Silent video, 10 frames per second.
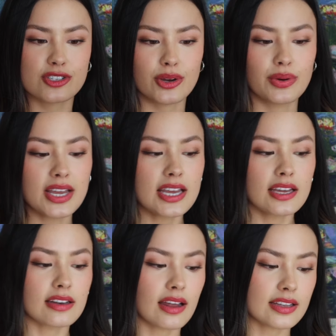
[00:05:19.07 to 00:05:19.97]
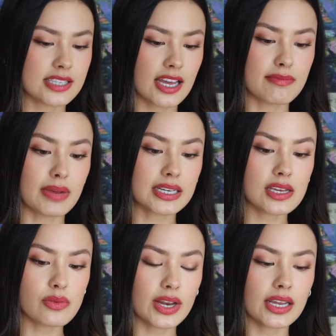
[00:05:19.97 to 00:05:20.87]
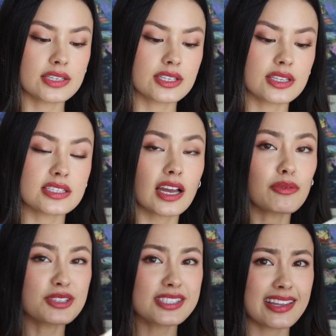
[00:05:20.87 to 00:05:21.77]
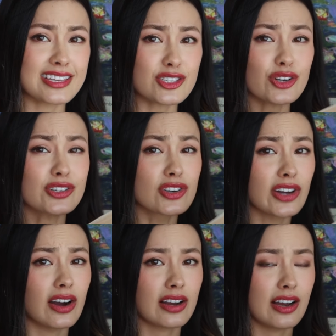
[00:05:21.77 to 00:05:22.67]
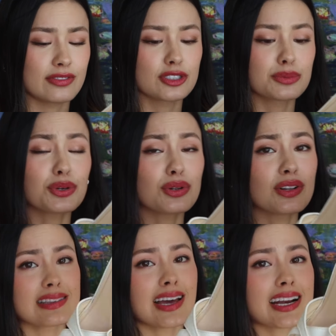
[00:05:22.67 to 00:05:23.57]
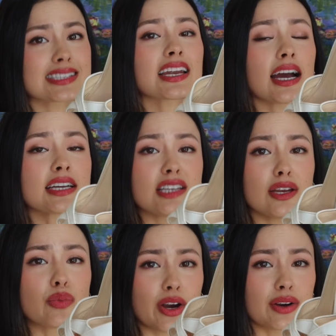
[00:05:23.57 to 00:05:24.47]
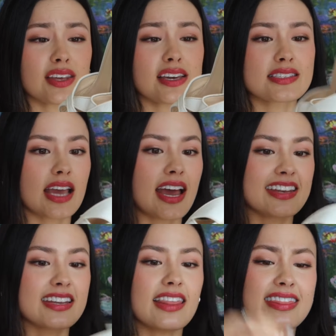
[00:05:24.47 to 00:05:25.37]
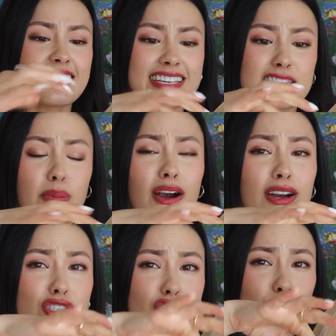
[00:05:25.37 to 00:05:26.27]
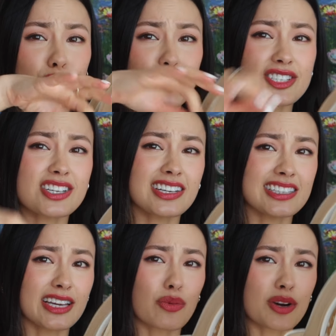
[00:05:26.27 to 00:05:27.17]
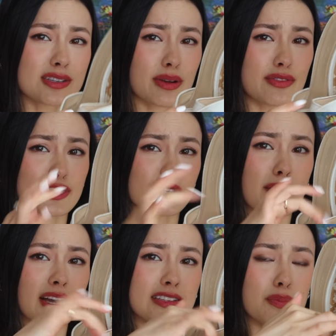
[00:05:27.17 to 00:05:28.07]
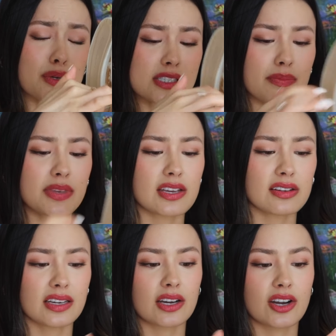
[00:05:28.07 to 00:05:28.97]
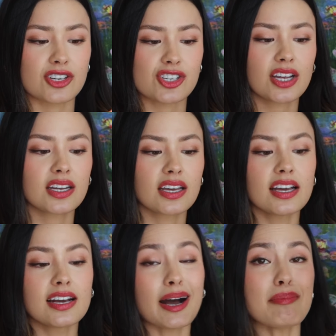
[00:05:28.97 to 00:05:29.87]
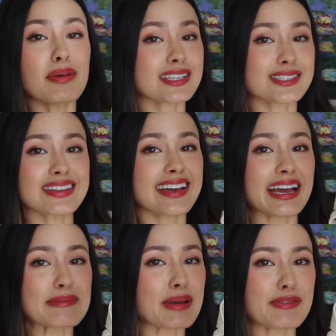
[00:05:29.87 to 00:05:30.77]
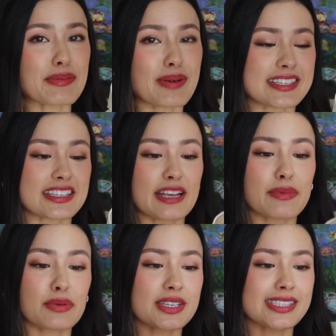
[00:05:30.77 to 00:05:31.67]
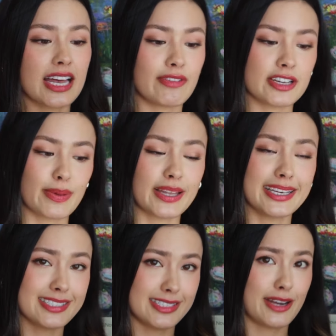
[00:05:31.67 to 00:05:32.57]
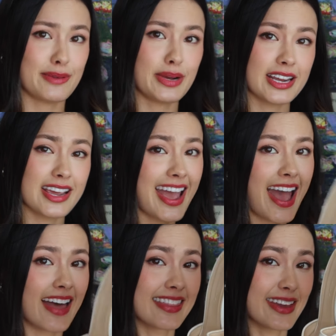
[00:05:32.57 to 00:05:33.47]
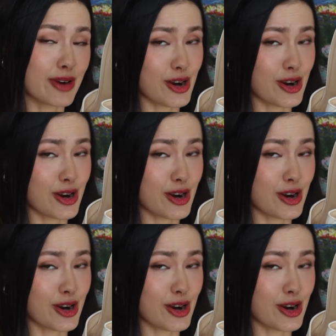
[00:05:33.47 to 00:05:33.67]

so not a ton of money went into these. I will say, these are not comfortable. Like I said, I did wear these, and this part is so rigid, it like wears at my foot, so I might have to put something here, like a cushion. But it's a good thing I didn't pay full price, because I'd have been really sad if I spent like designer money and they were